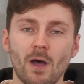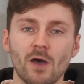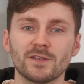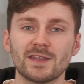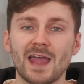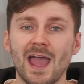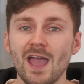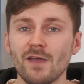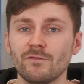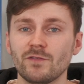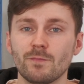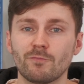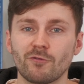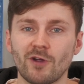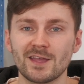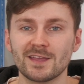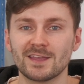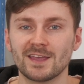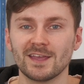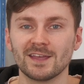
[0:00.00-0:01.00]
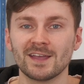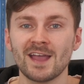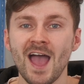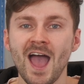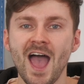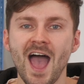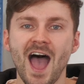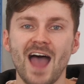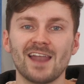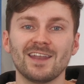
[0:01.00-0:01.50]
under heavy braking,
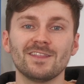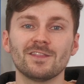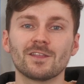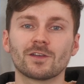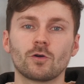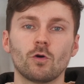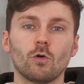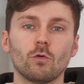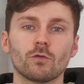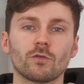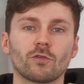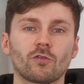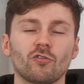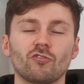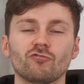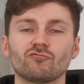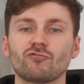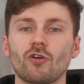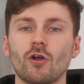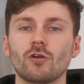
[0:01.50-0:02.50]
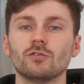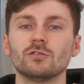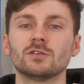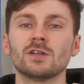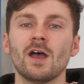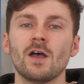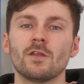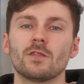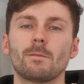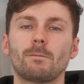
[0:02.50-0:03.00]
and in the corners on the road,
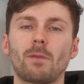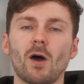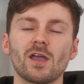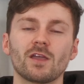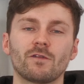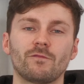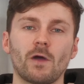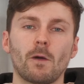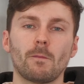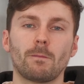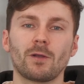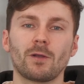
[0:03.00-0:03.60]
the bike felt